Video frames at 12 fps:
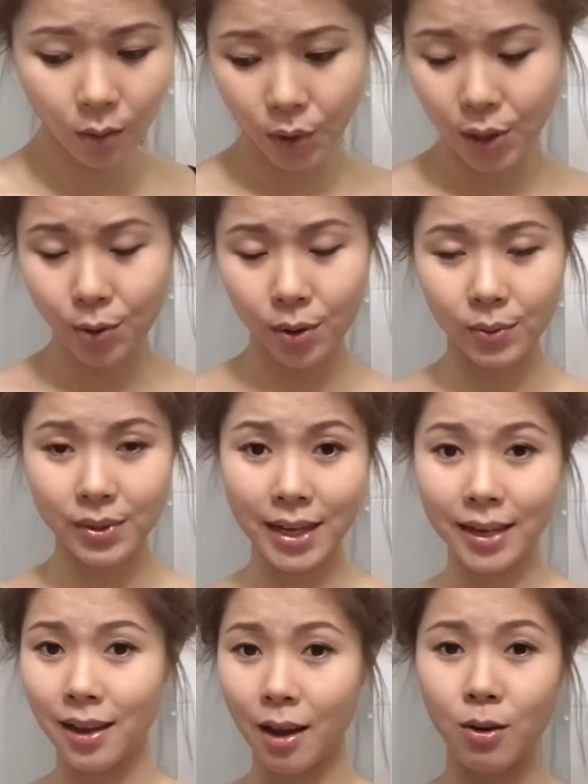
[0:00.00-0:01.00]
when you
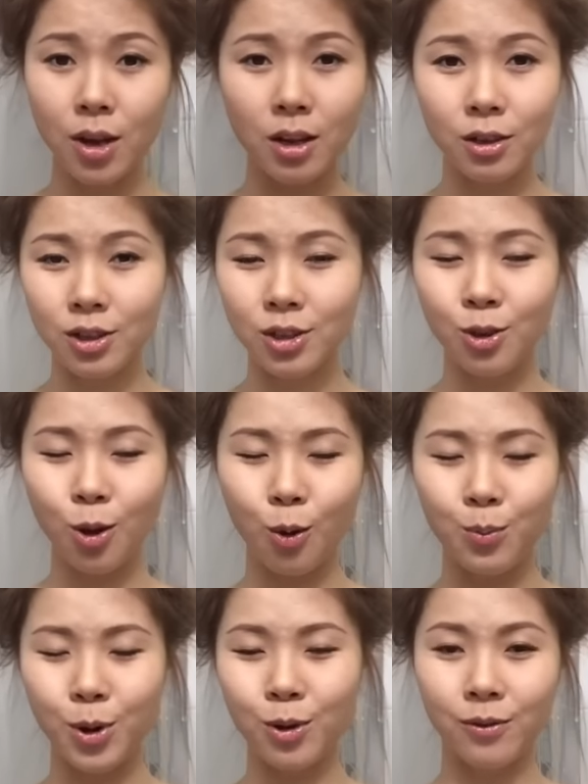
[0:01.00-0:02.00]
take it out, it looks so
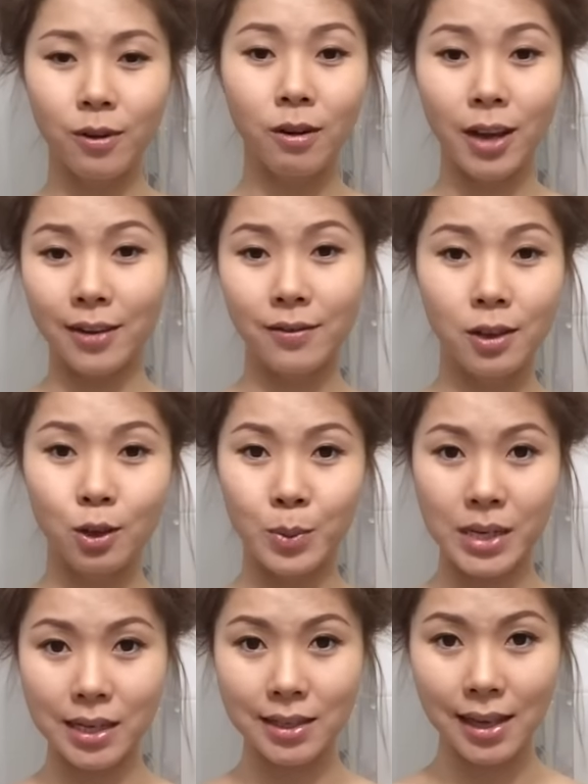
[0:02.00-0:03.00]
beautiful and
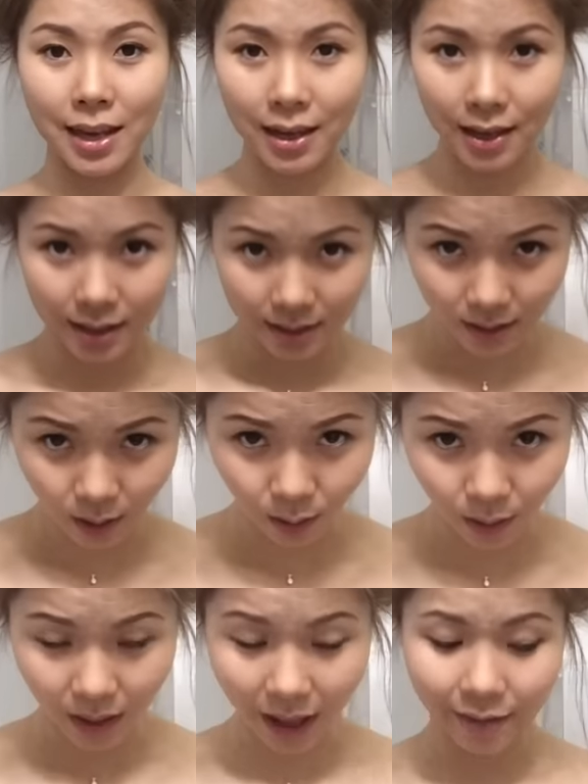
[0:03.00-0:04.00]
voluminous.
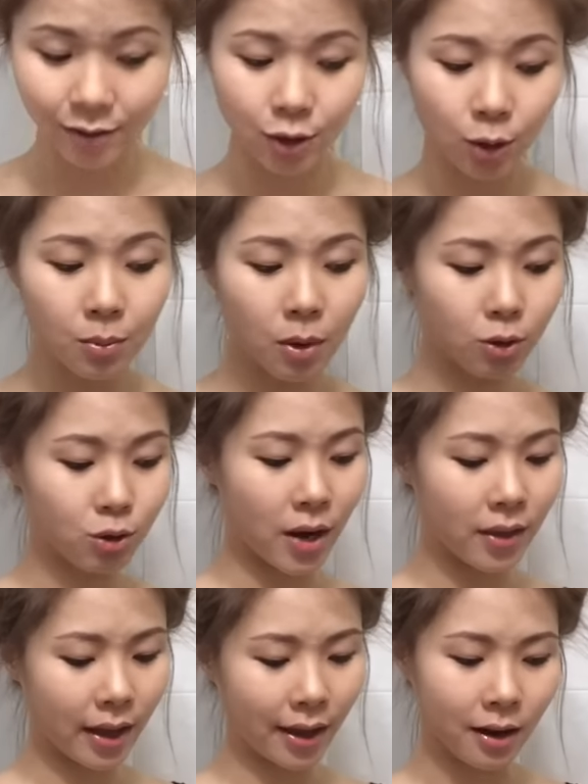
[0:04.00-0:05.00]
So after you blow
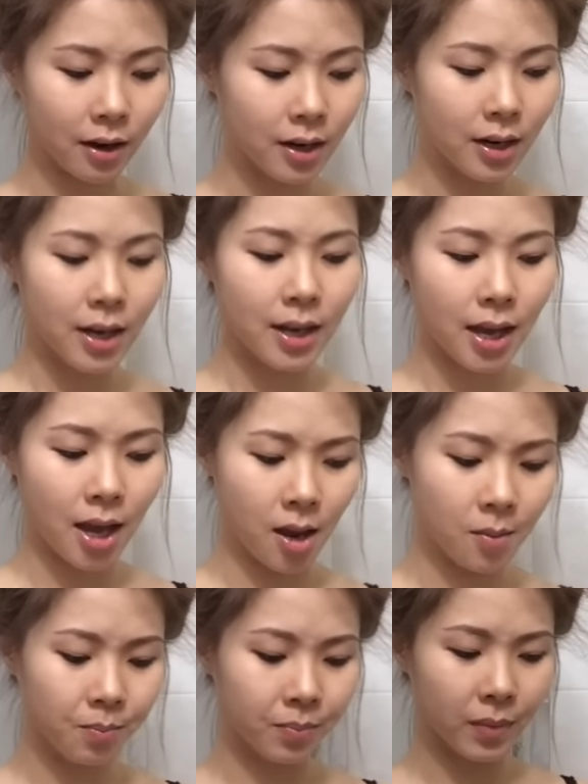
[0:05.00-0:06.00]
dry the hair
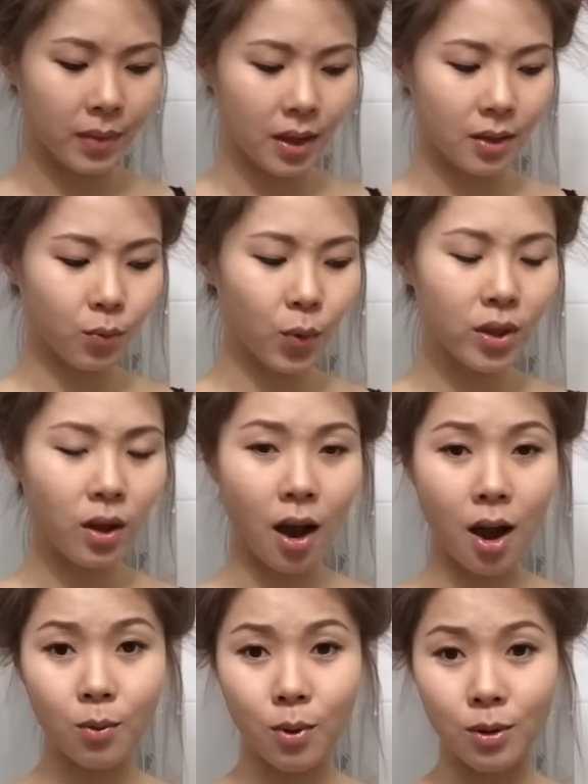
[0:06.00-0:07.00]
with the
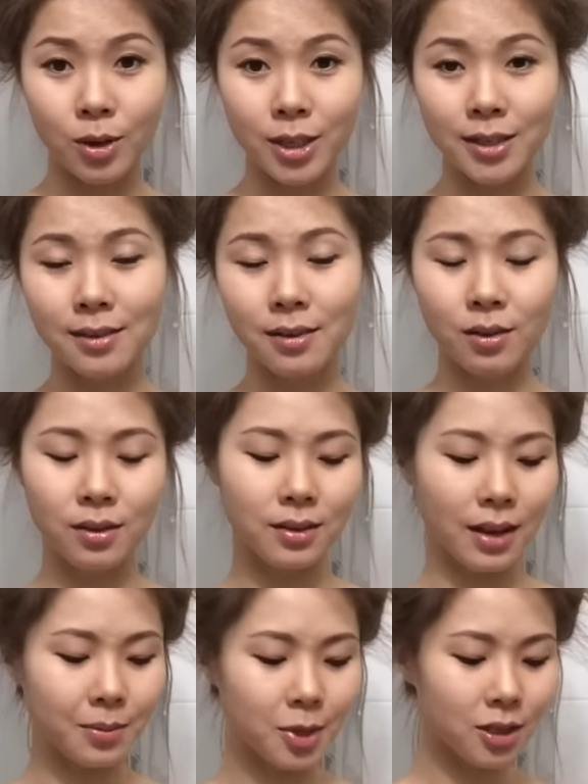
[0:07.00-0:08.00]
hot rollers, so
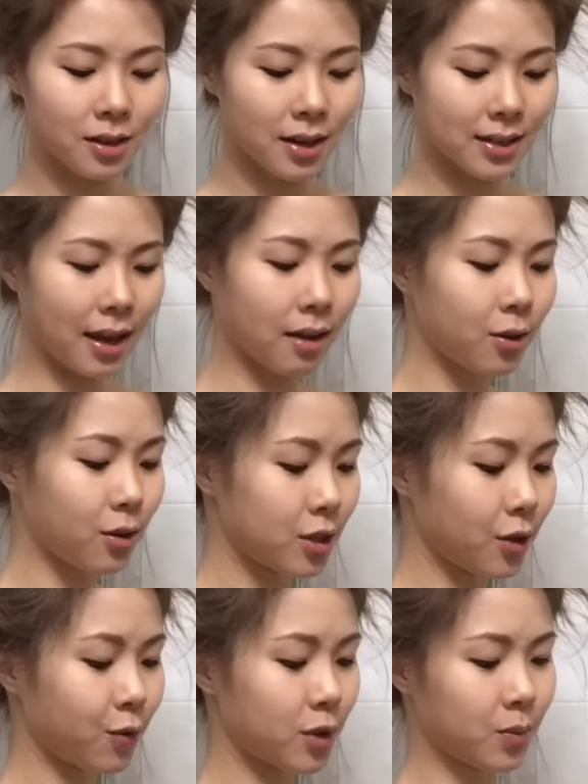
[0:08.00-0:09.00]
I'm just going to tell you the
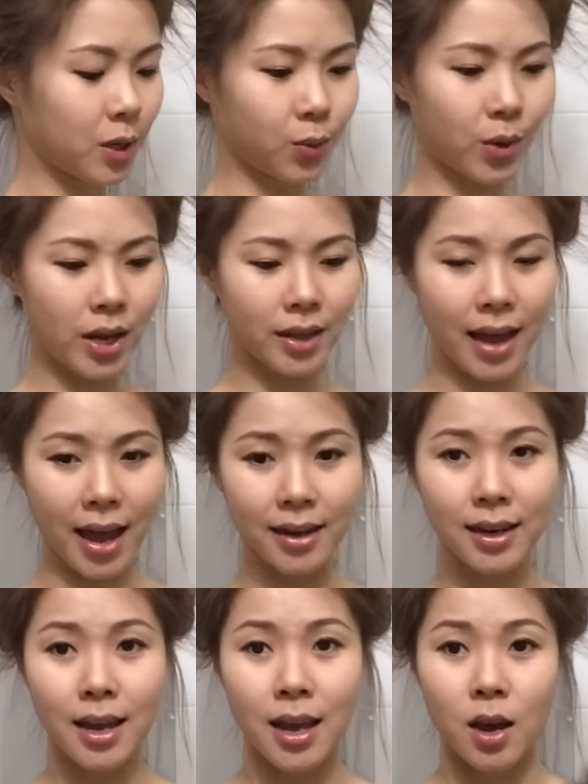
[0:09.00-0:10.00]
difference between that.
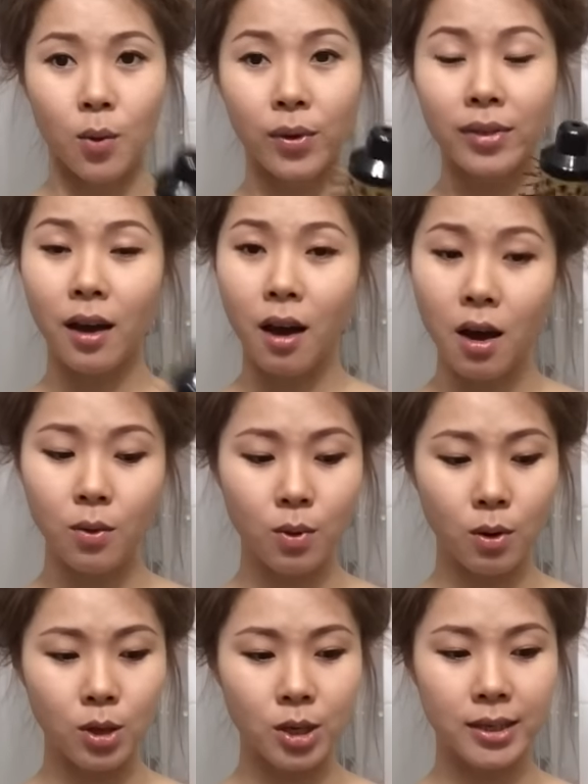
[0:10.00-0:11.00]
With the hot
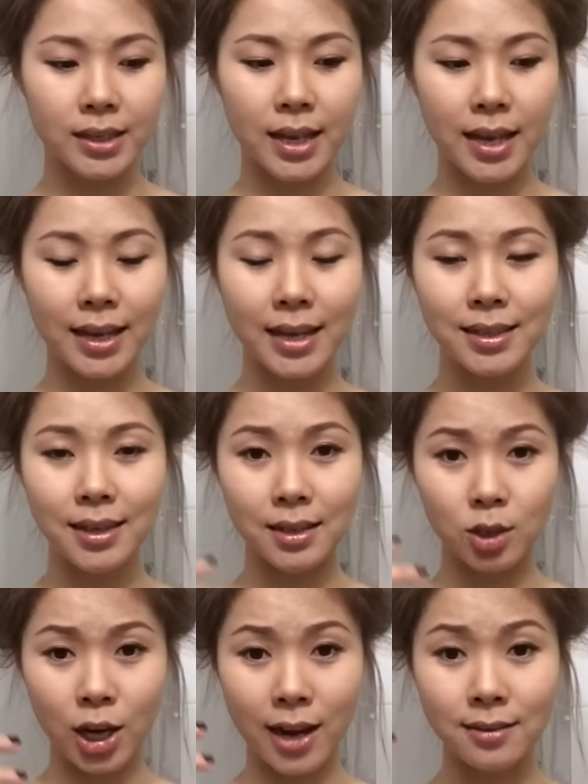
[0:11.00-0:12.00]
rollers, it gets a
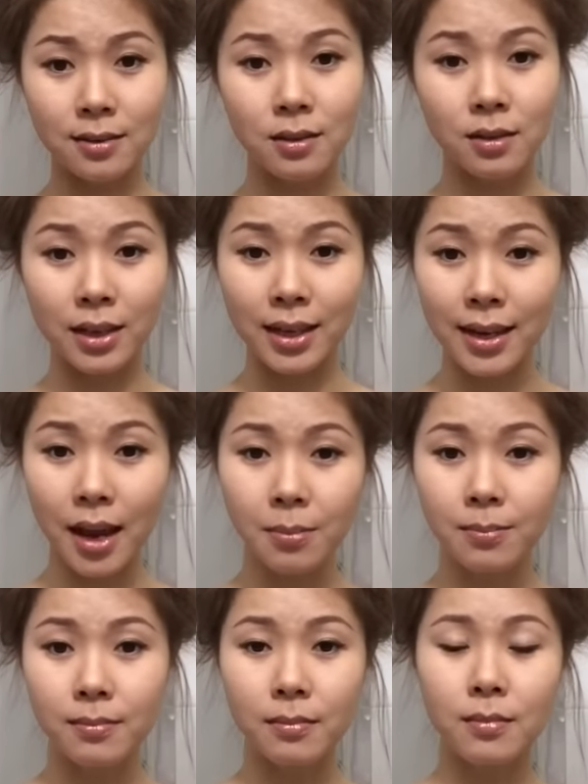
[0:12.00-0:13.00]
chance to heat
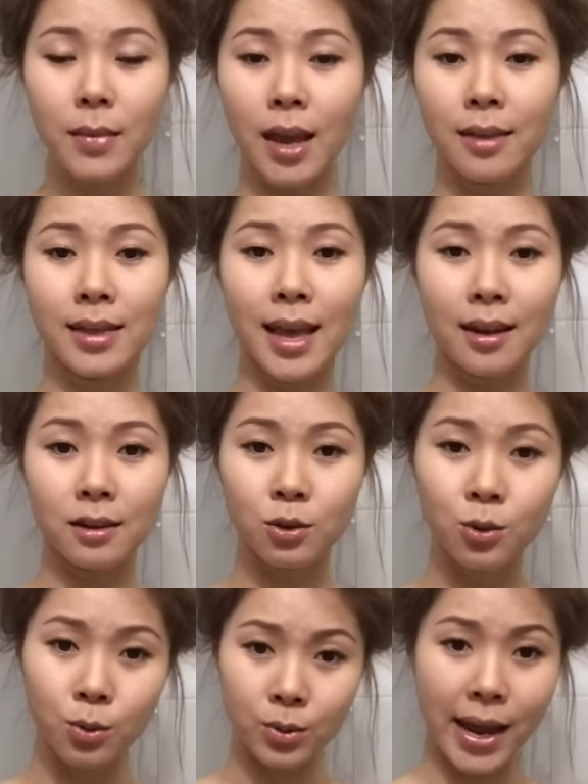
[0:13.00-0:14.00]
up and then
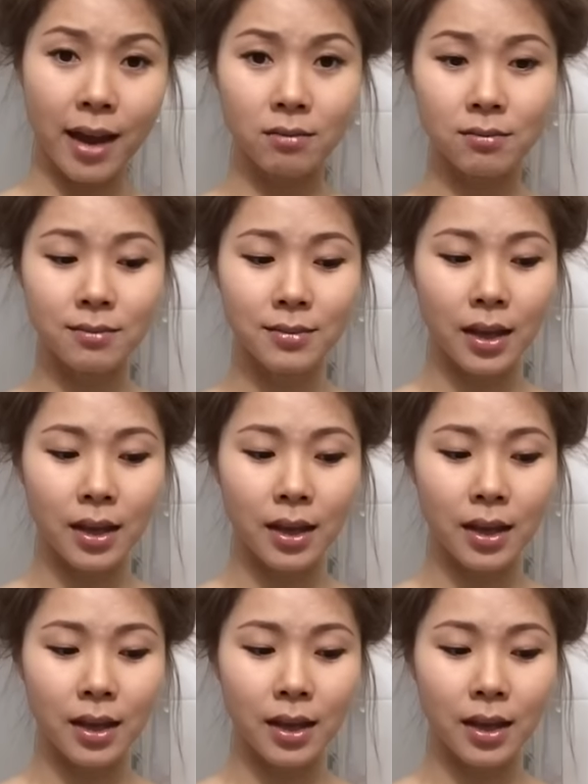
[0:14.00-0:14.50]
cool down,